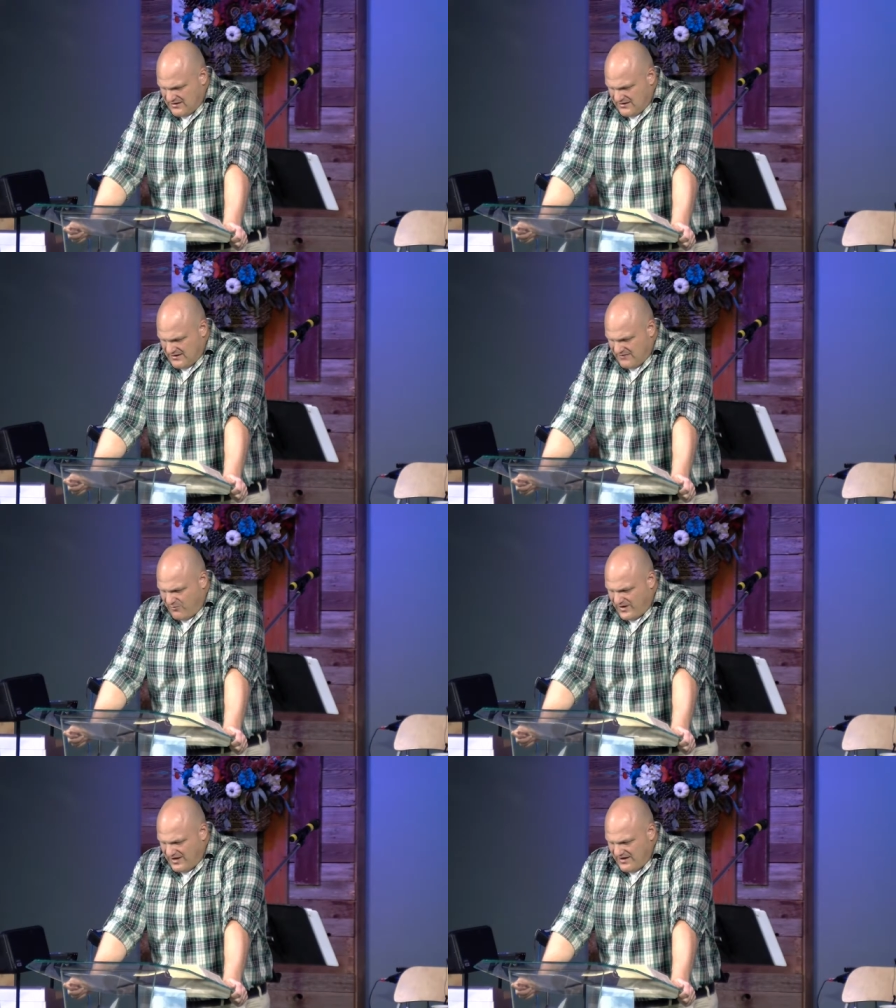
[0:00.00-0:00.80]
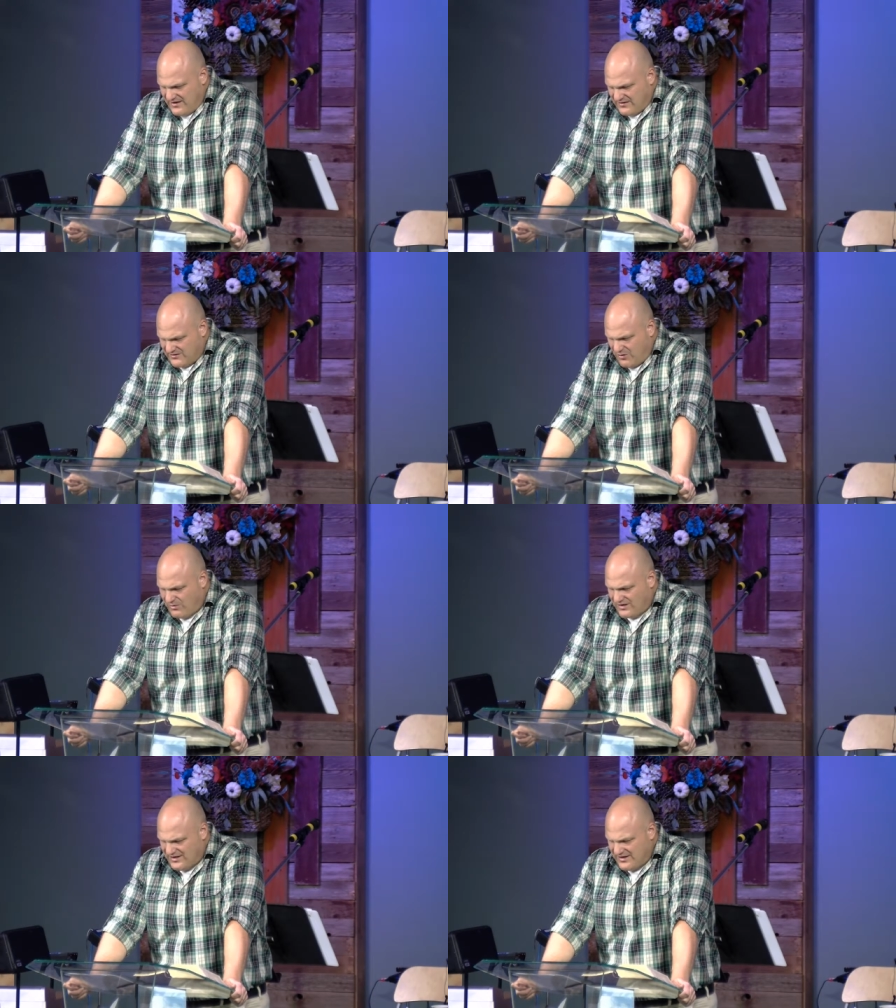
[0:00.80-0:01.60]
if we
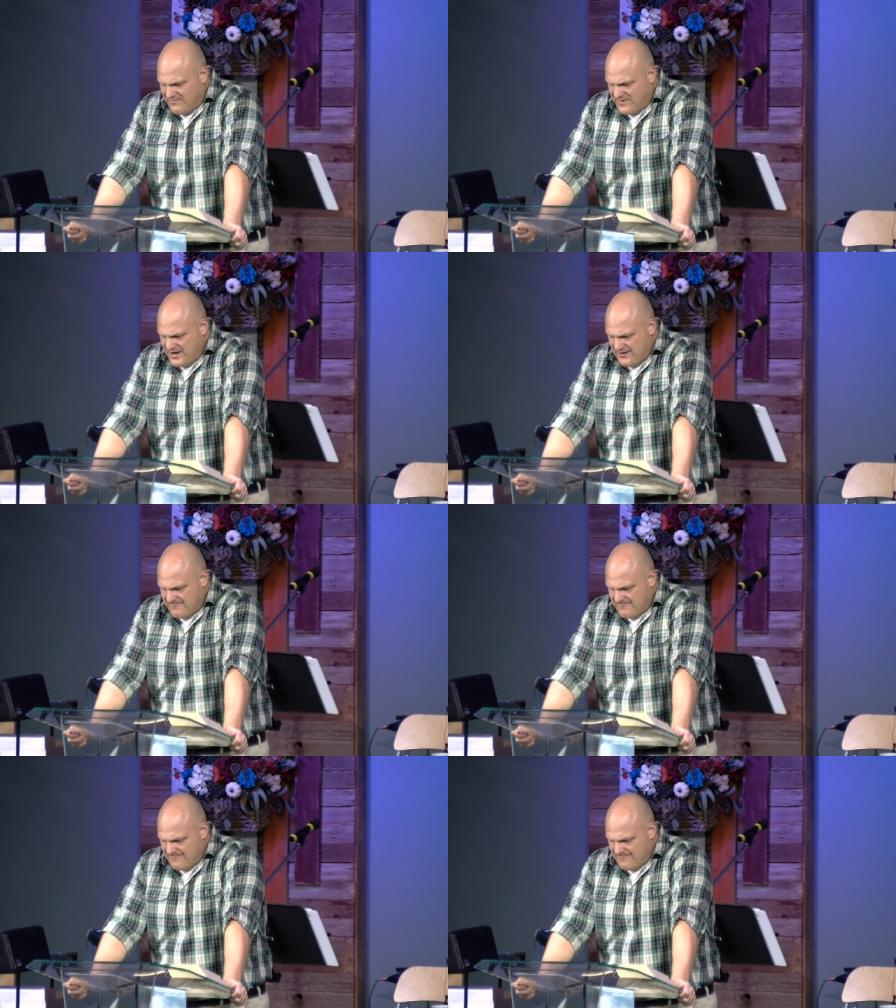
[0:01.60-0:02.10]
totally commit.